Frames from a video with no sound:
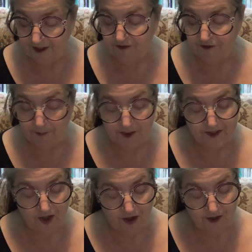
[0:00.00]

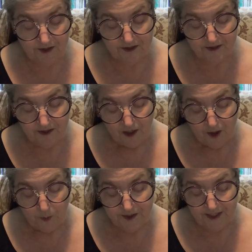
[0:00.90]
Feminist Caucus
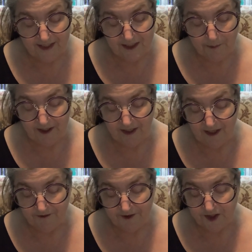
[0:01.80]
was asked by
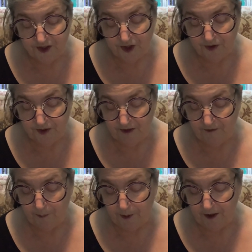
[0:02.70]
NAFA to tone down
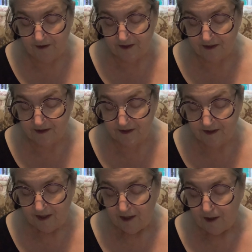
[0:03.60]
their politics.
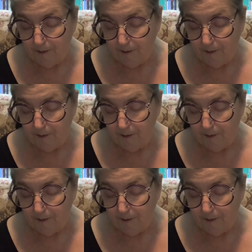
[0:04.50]
A